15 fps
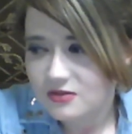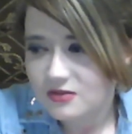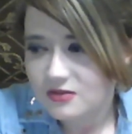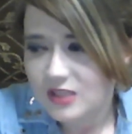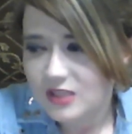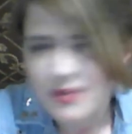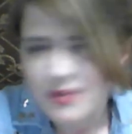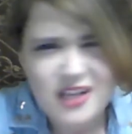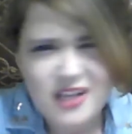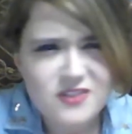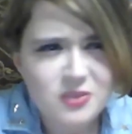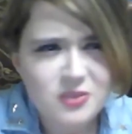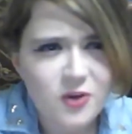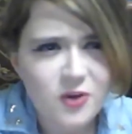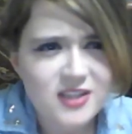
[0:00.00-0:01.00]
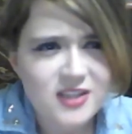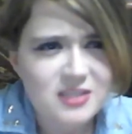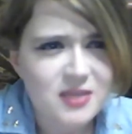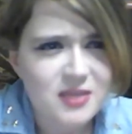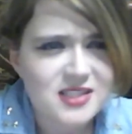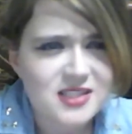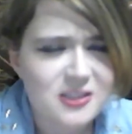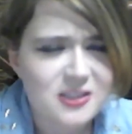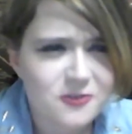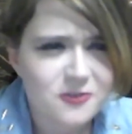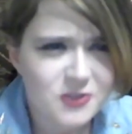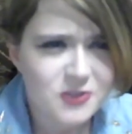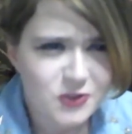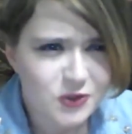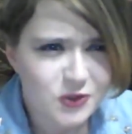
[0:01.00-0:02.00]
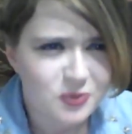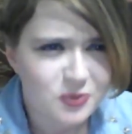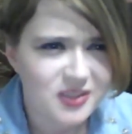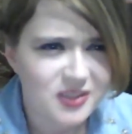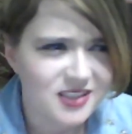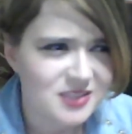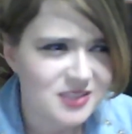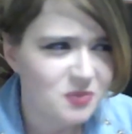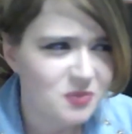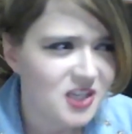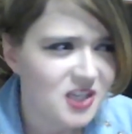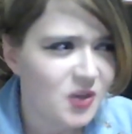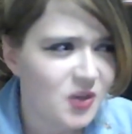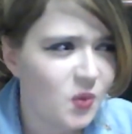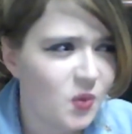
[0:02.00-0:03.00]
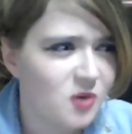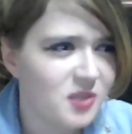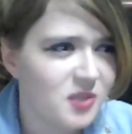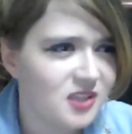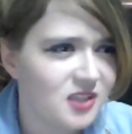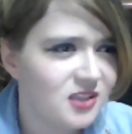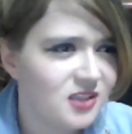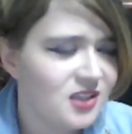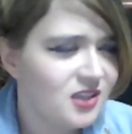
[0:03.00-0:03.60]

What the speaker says: And I'm kind of surprised at myself too, because being a woman,